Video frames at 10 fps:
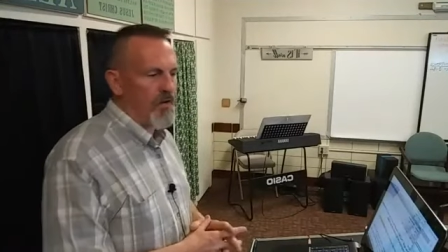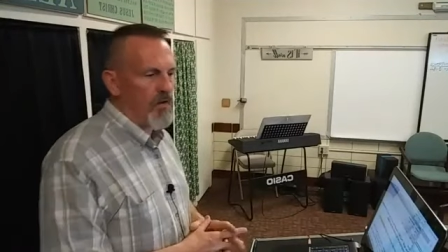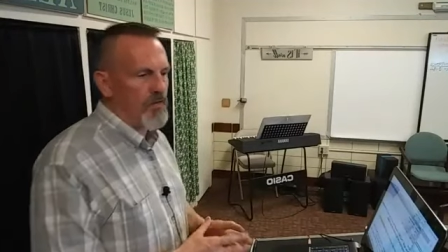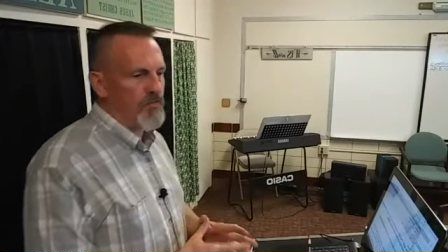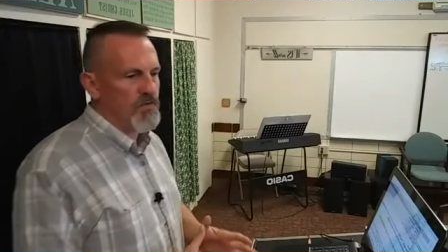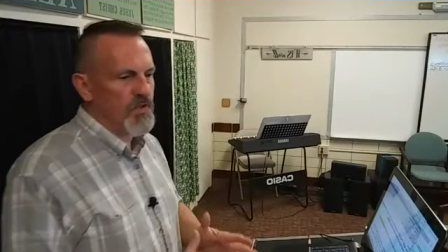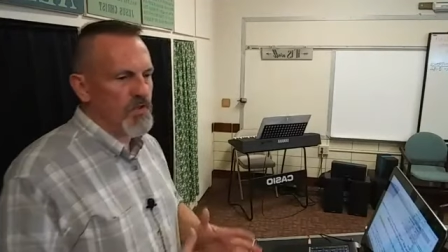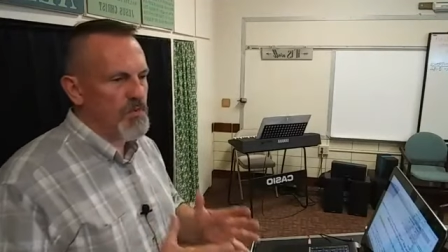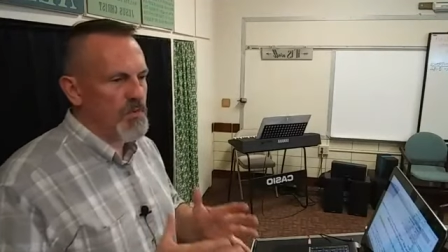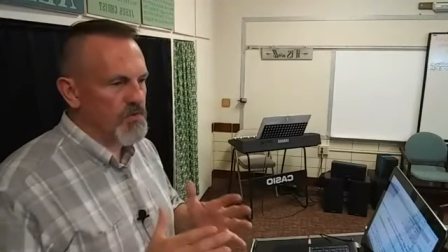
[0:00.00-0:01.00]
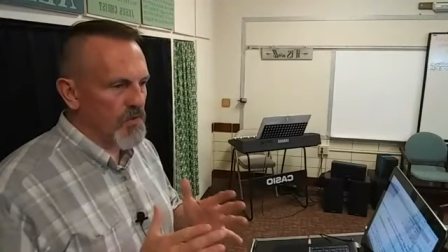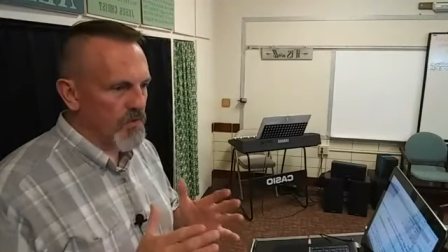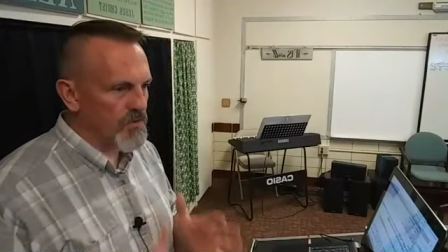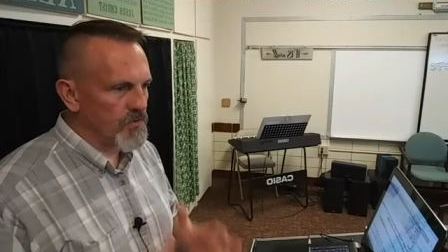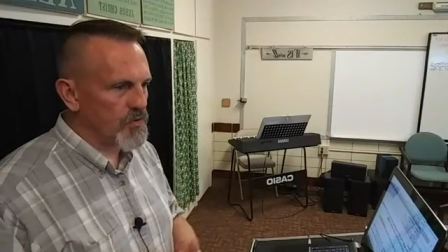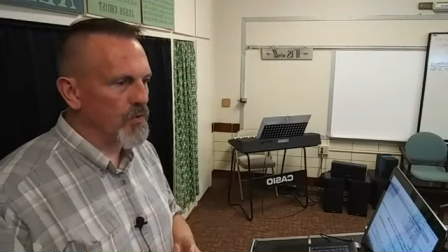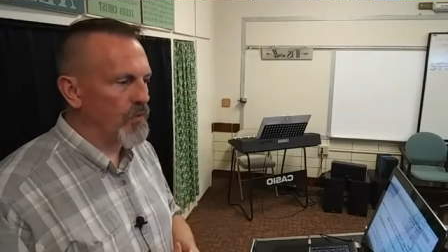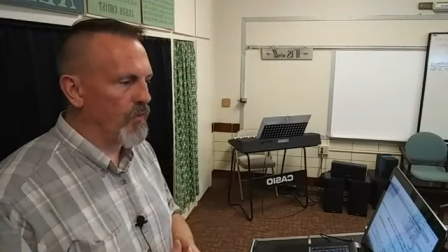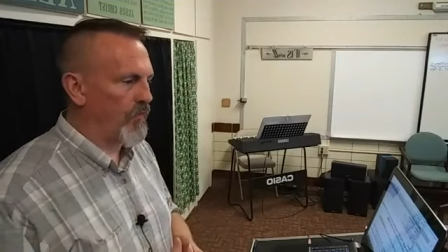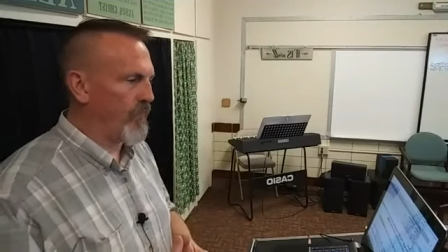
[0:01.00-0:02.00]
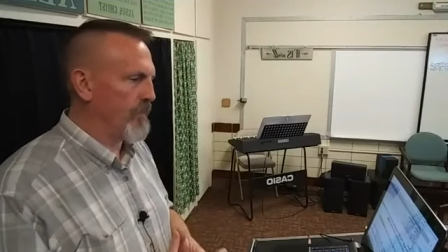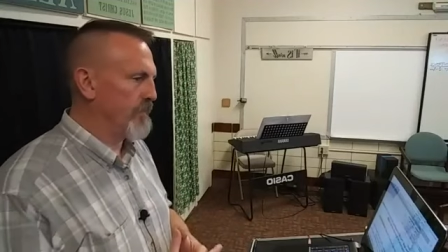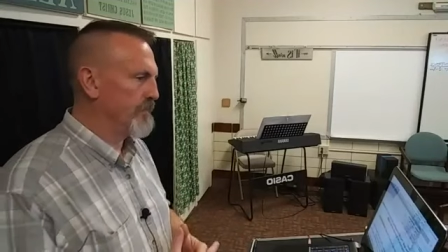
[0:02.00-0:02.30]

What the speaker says: All of his judgments are in truth.